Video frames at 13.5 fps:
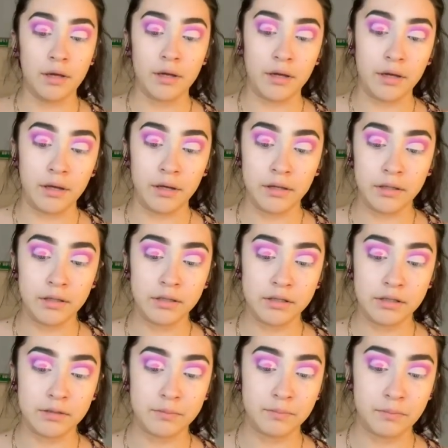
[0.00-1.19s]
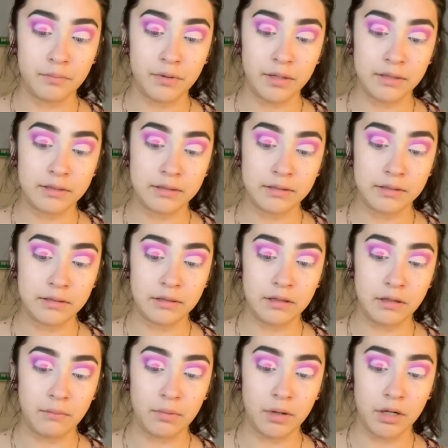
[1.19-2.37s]
I spritzed the
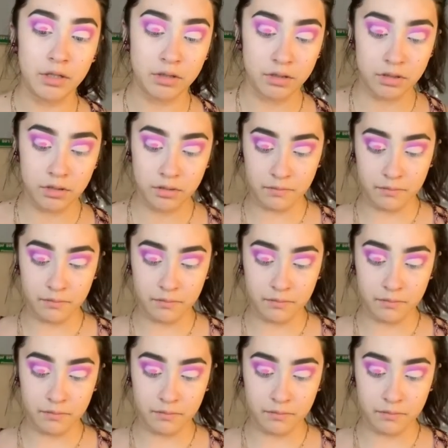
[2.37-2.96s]
brush